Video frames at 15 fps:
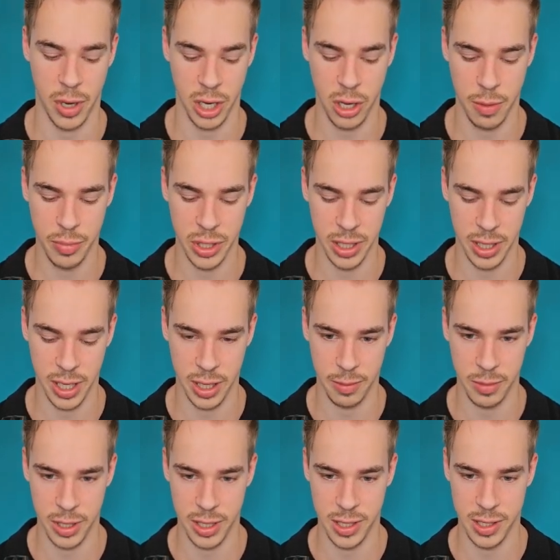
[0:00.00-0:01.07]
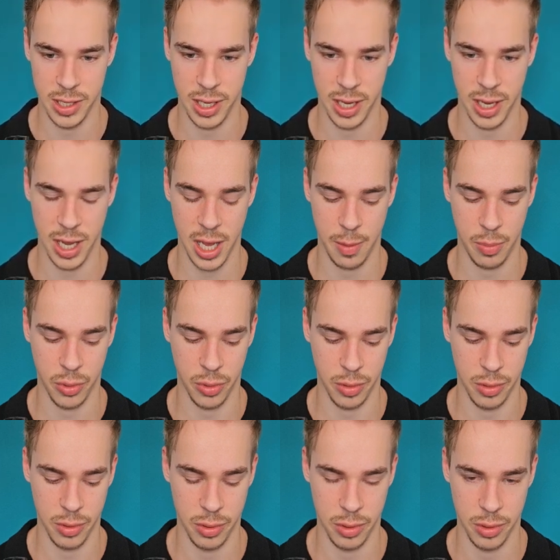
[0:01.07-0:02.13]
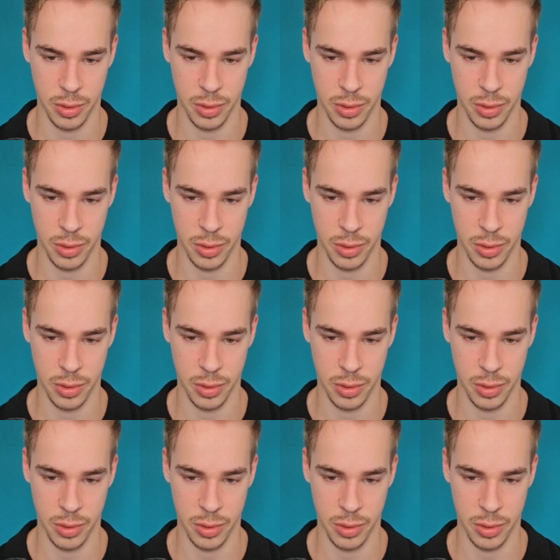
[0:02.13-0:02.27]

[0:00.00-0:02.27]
My company name is Apple